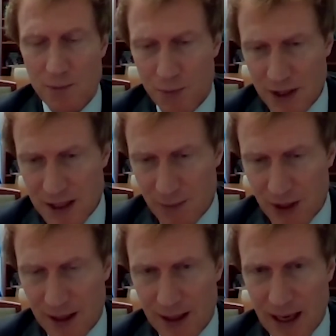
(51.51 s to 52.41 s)

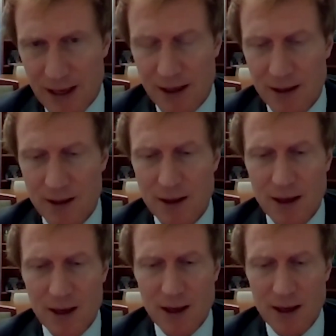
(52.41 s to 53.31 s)
principally in Canada,
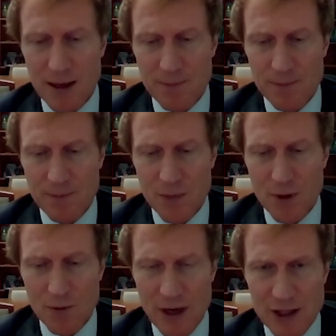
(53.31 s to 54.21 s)

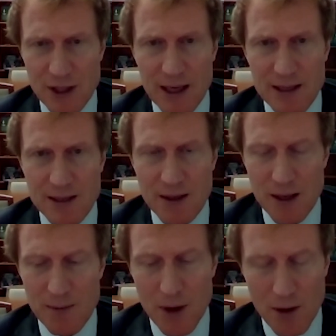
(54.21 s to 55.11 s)
racialized
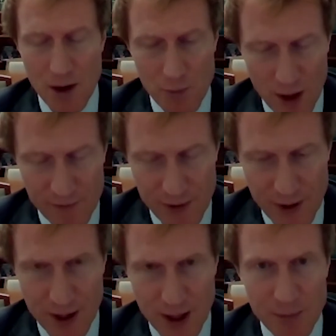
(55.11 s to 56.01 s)
more often
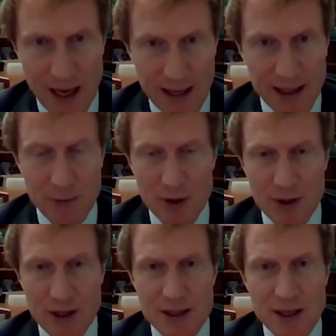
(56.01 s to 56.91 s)
than not Black
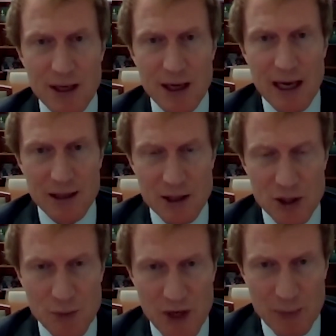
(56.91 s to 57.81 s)
communities and
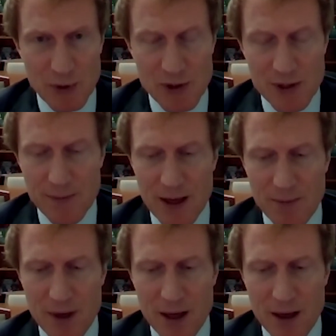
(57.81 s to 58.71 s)
Indigenous peoples
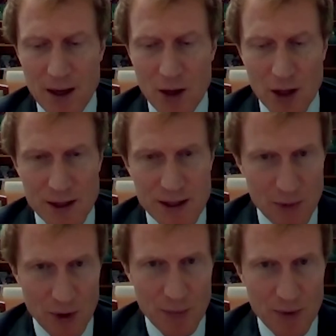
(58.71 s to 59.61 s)
along
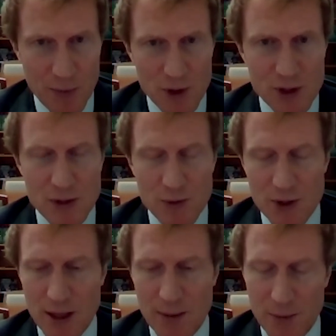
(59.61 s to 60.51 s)
similar proportions when you
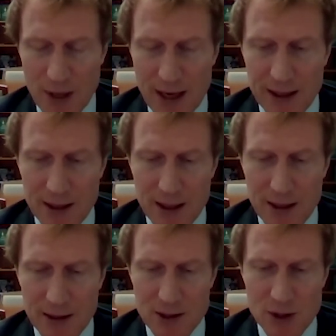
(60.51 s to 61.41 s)
talk about Black and
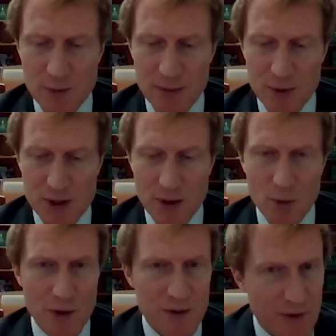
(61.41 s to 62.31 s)
Indigenous peoples,
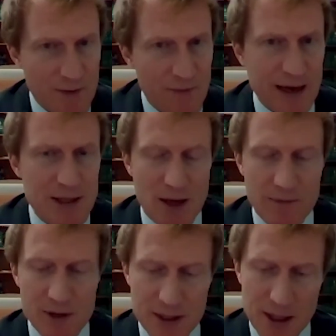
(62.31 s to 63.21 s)
with different effects,
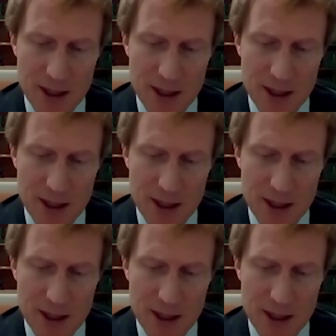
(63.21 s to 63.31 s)
obviously.